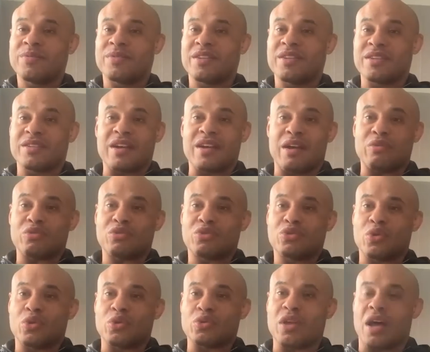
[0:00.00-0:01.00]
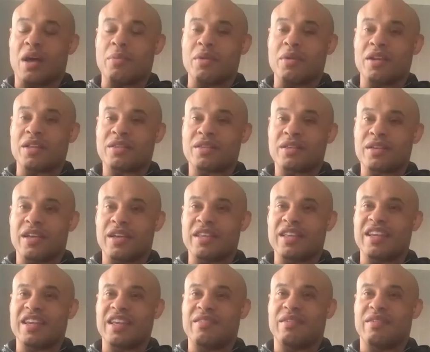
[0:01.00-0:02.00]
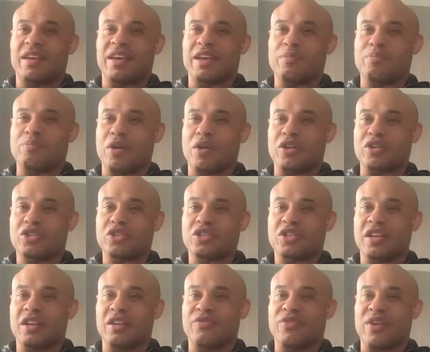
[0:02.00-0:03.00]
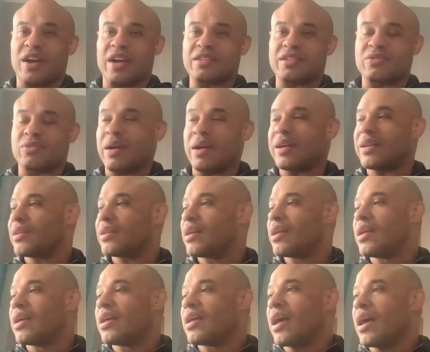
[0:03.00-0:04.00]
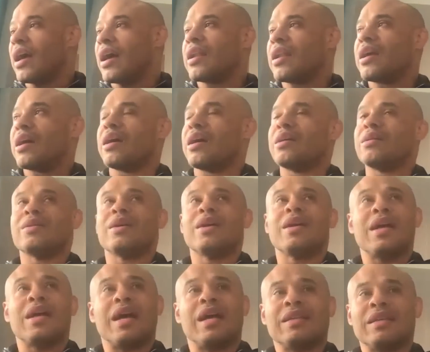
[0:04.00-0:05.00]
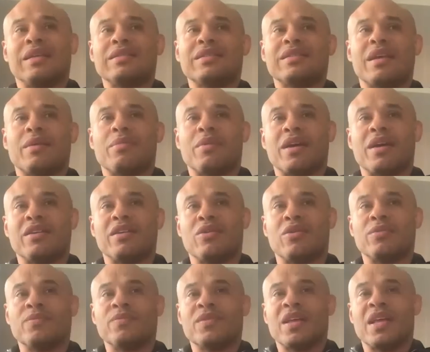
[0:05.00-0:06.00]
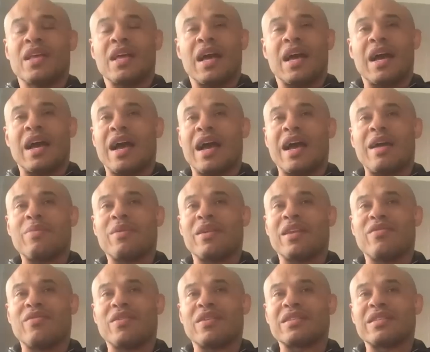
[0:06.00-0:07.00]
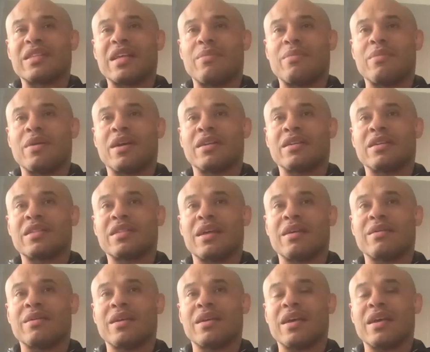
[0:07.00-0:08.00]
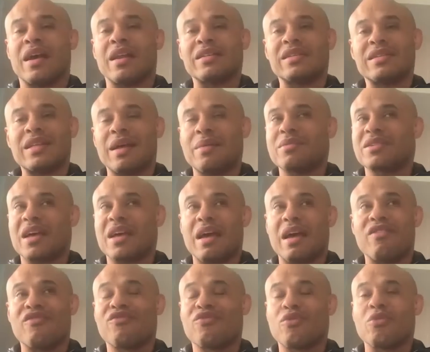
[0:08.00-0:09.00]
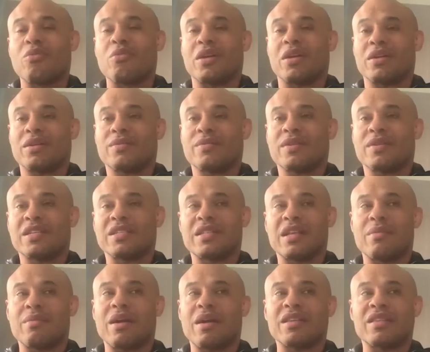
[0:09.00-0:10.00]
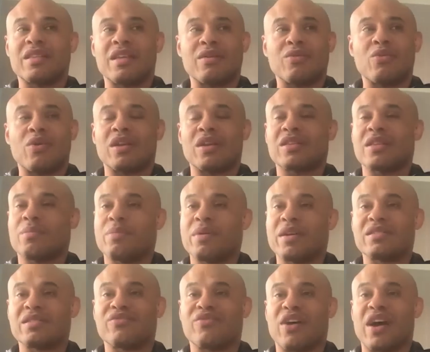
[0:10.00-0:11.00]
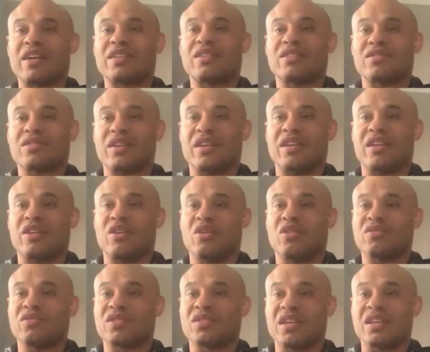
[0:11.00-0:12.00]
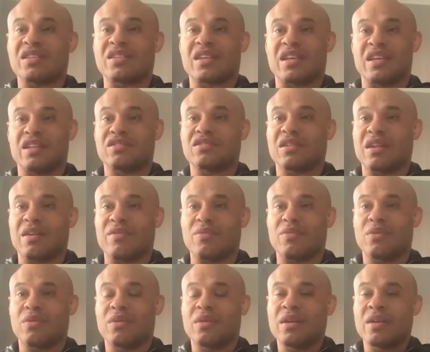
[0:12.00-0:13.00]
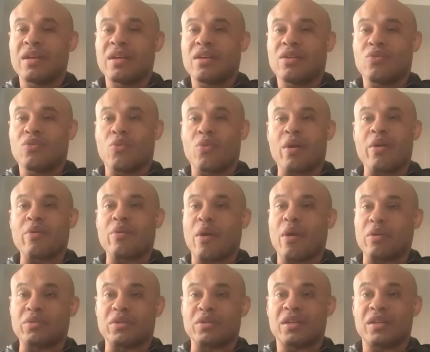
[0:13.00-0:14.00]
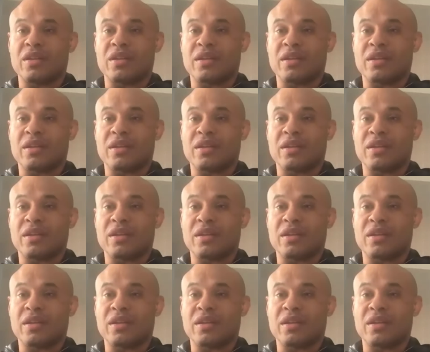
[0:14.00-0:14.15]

this guy was so dominant. He didn't even get punched in fights, right? And that's it, man. You know, I believe Islam, man. Islam is a handful, man. Islam, I think, one of the best fighters in the UFC, skills level, well-rounded.